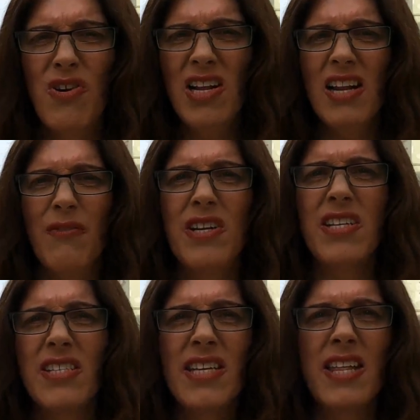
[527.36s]
Really lovely
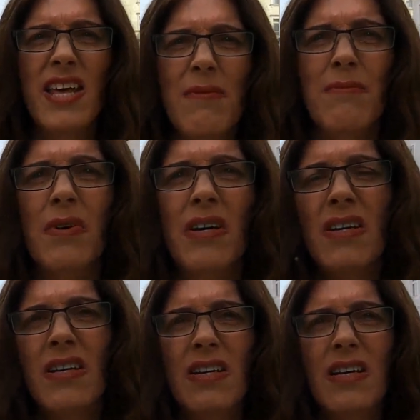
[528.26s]
to see them.
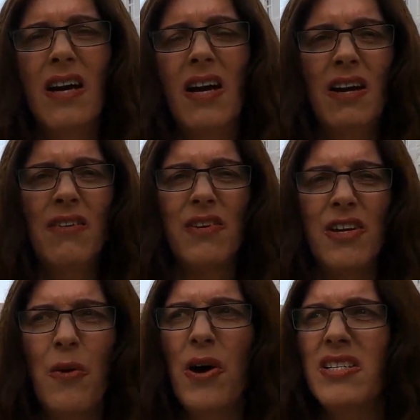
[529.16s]

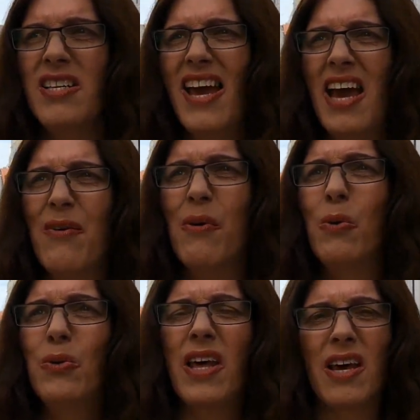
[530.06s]
No idea how
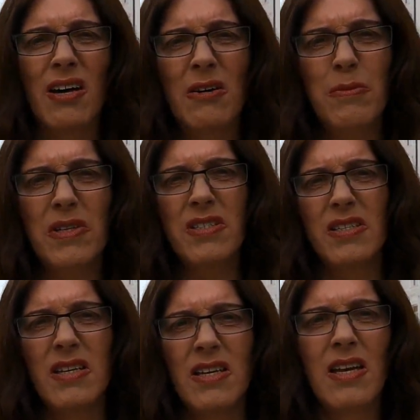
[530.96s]
old they are,
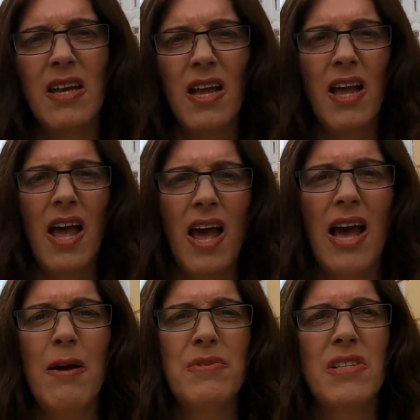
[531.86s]
but
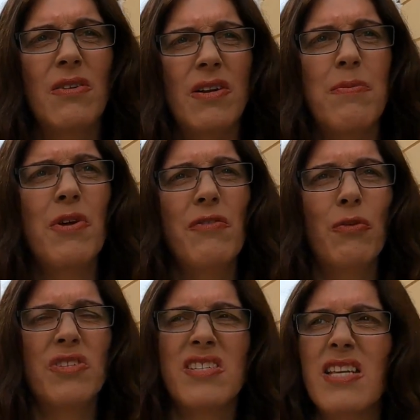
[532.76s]
absolutely
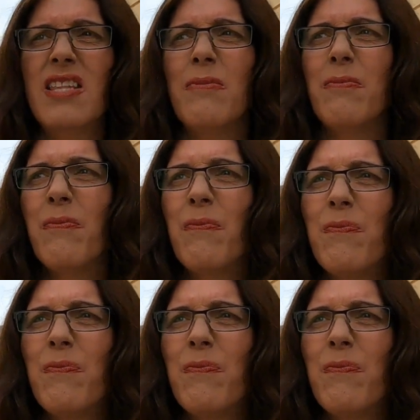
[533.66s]
beautiful to see them.